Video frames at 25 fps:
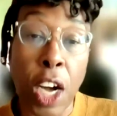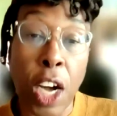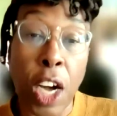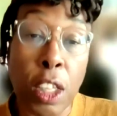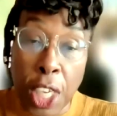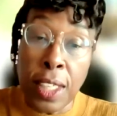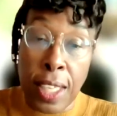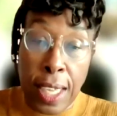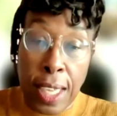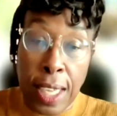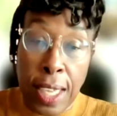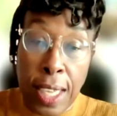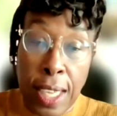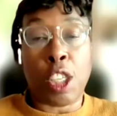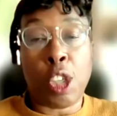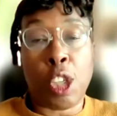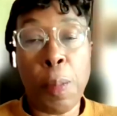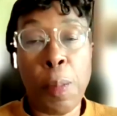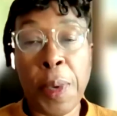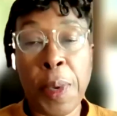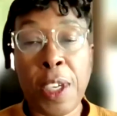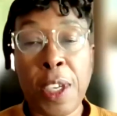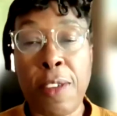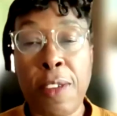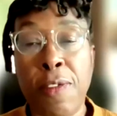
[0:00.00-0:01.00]
culture
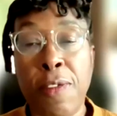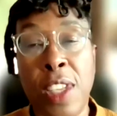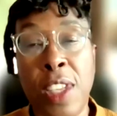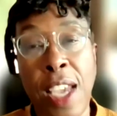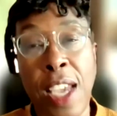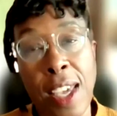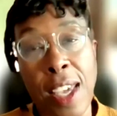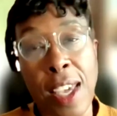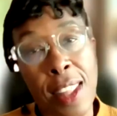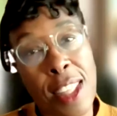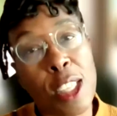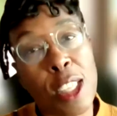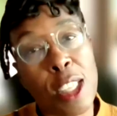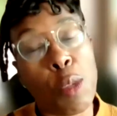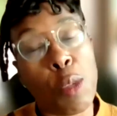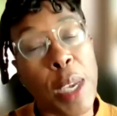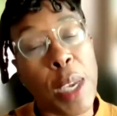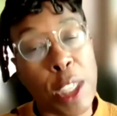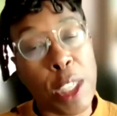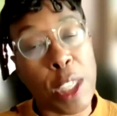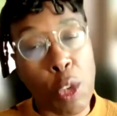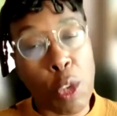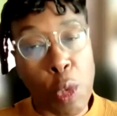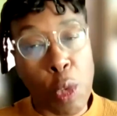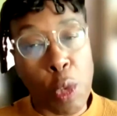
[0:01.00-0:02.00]
and
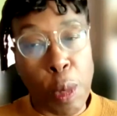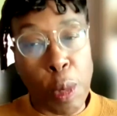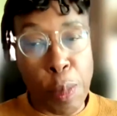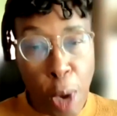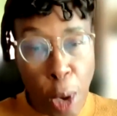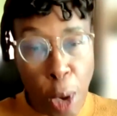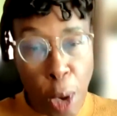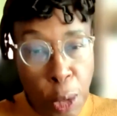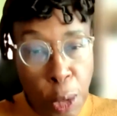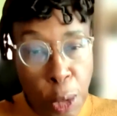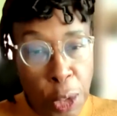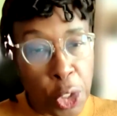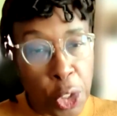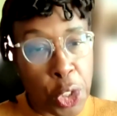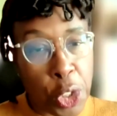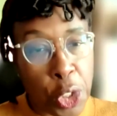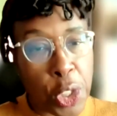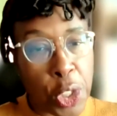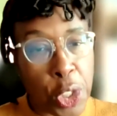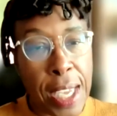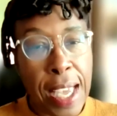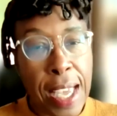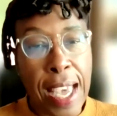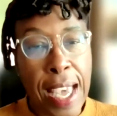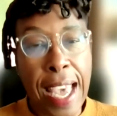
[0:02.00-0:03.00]
desires that the topic of death
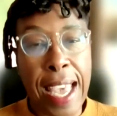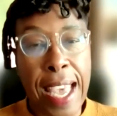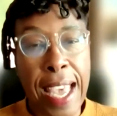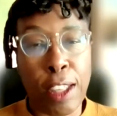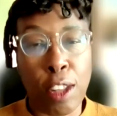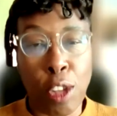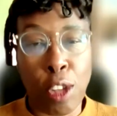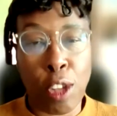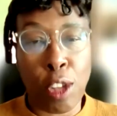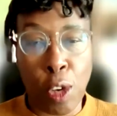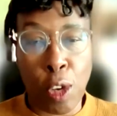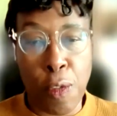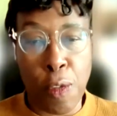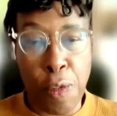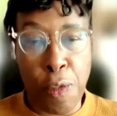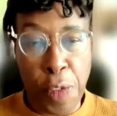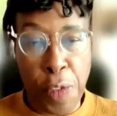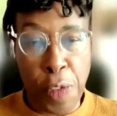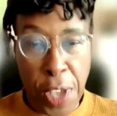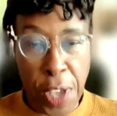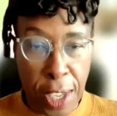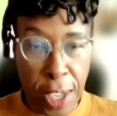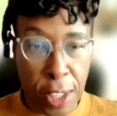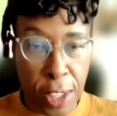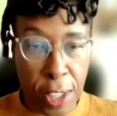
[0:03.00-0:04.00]
is better
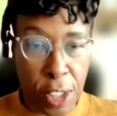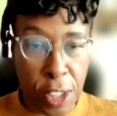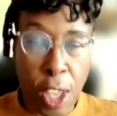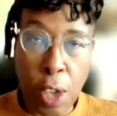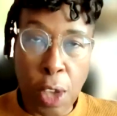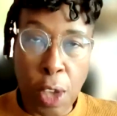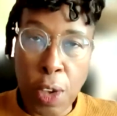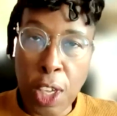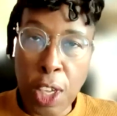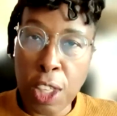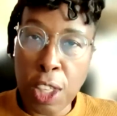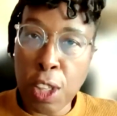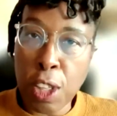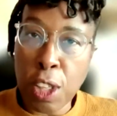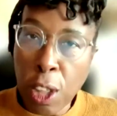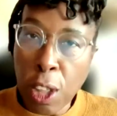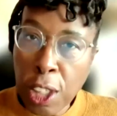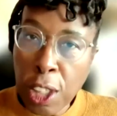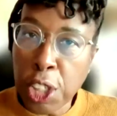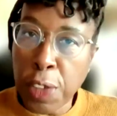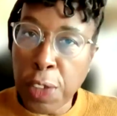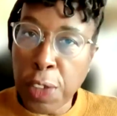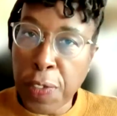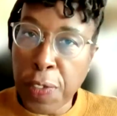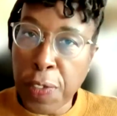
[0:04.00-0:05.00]
approached and not
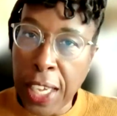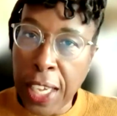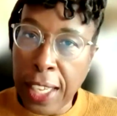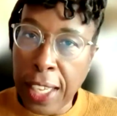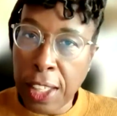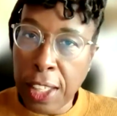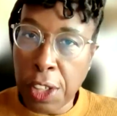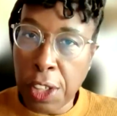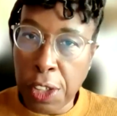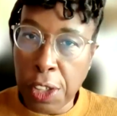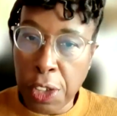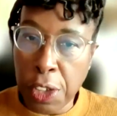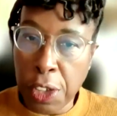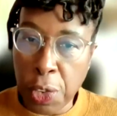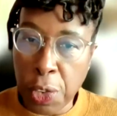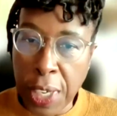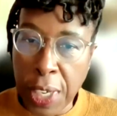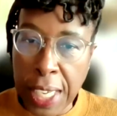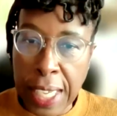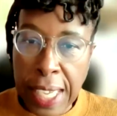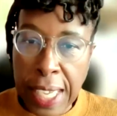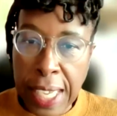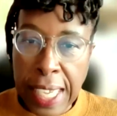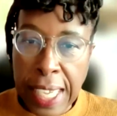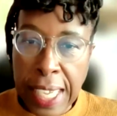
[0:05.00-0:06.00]
feared. So her
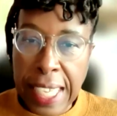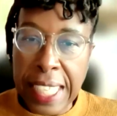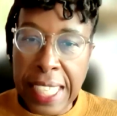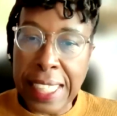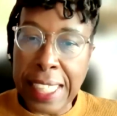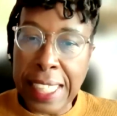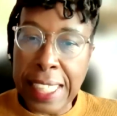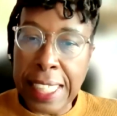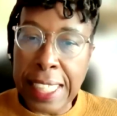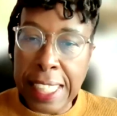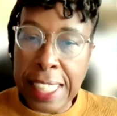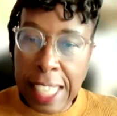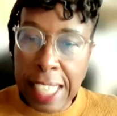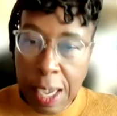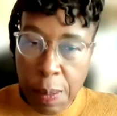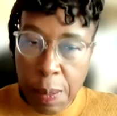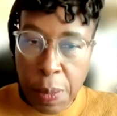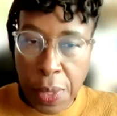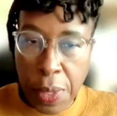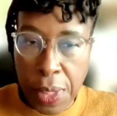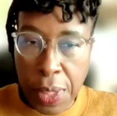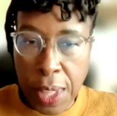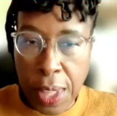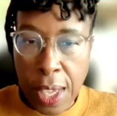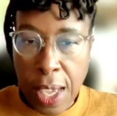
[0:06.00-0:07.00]
knowledge of the industry
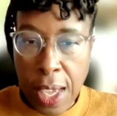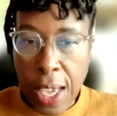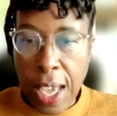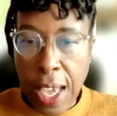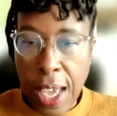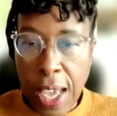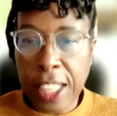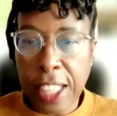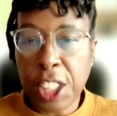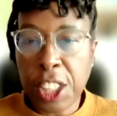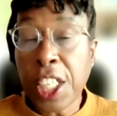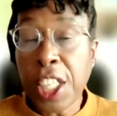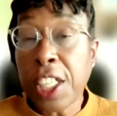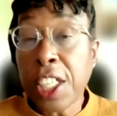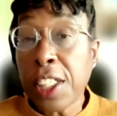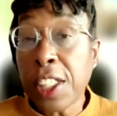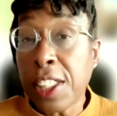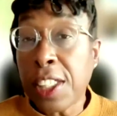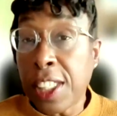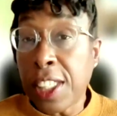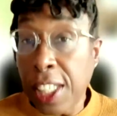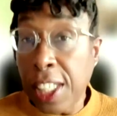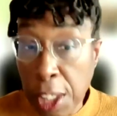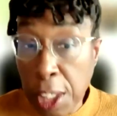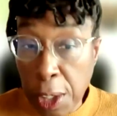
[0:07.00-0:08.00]
is in depth
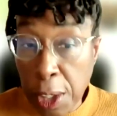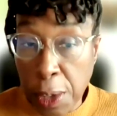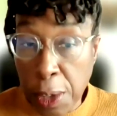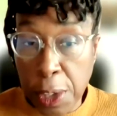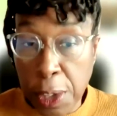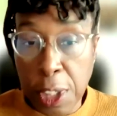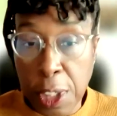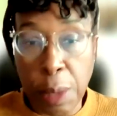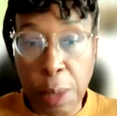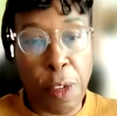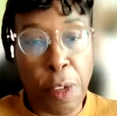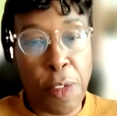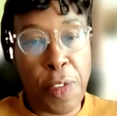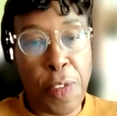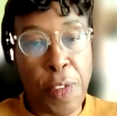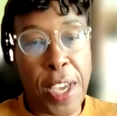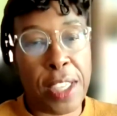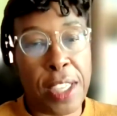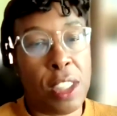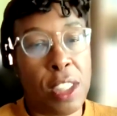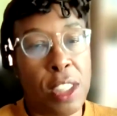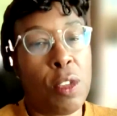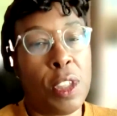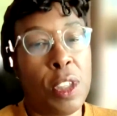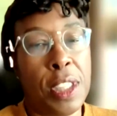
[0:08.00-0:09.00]
and she
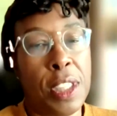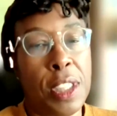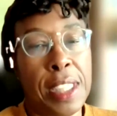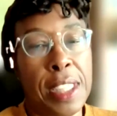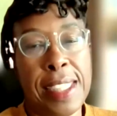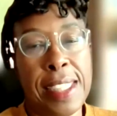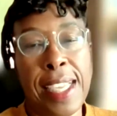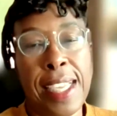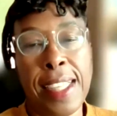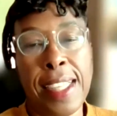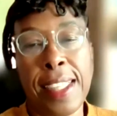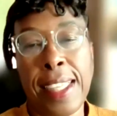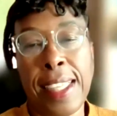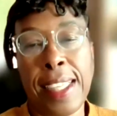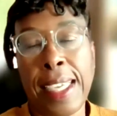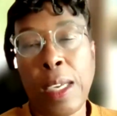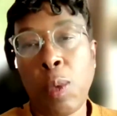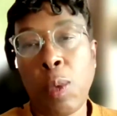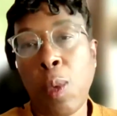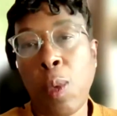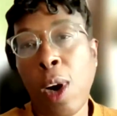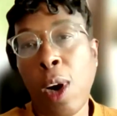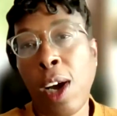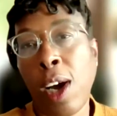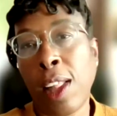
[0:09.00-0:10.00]
continues to perfect her
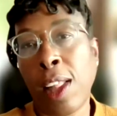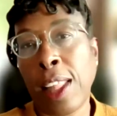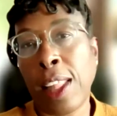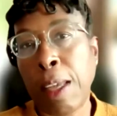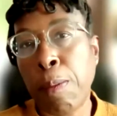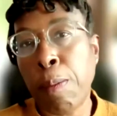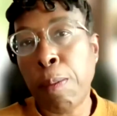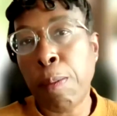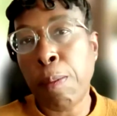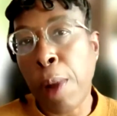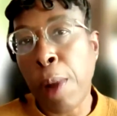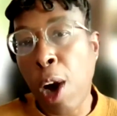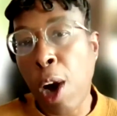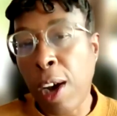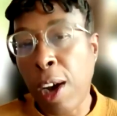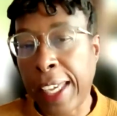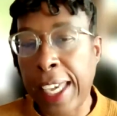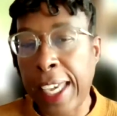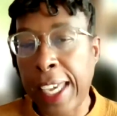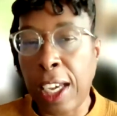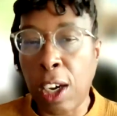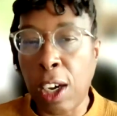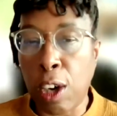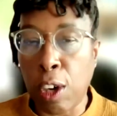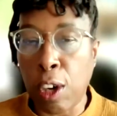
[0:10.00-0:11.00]
understanding while
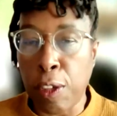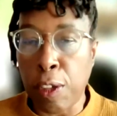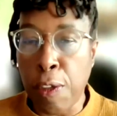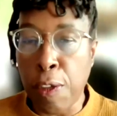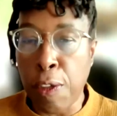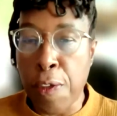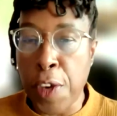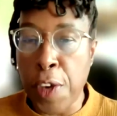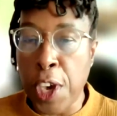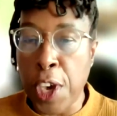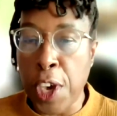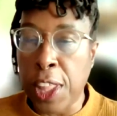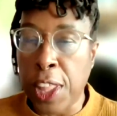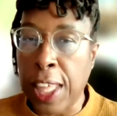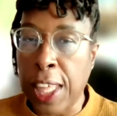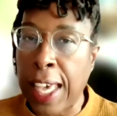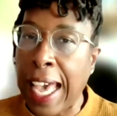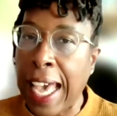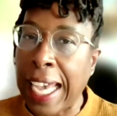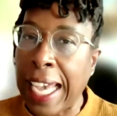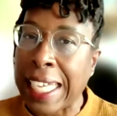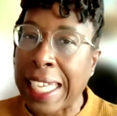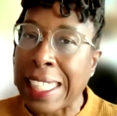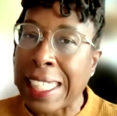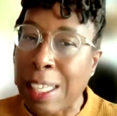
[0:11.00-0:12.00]
embarking on
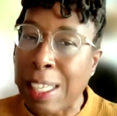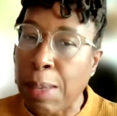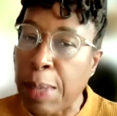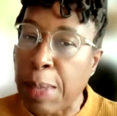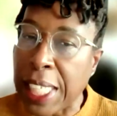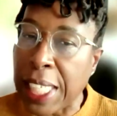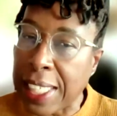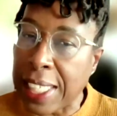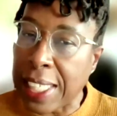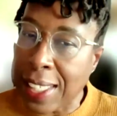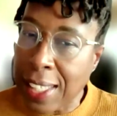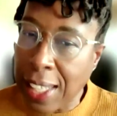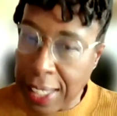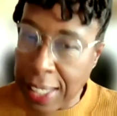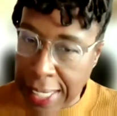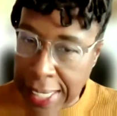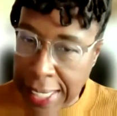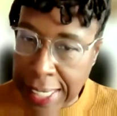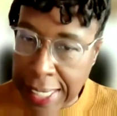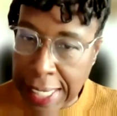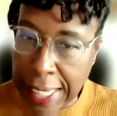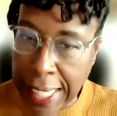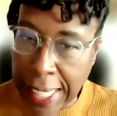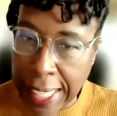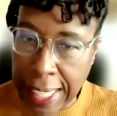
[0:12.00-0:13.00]
further academic
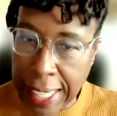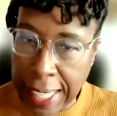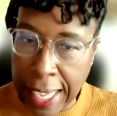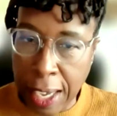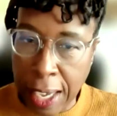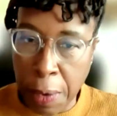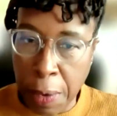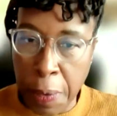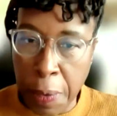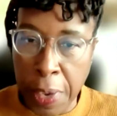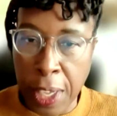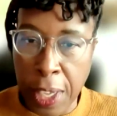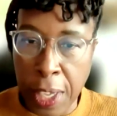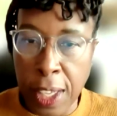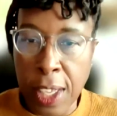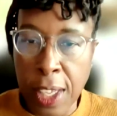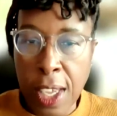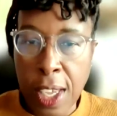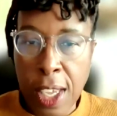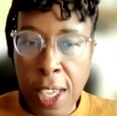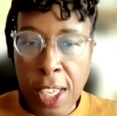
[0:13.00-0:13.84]
studies in that area,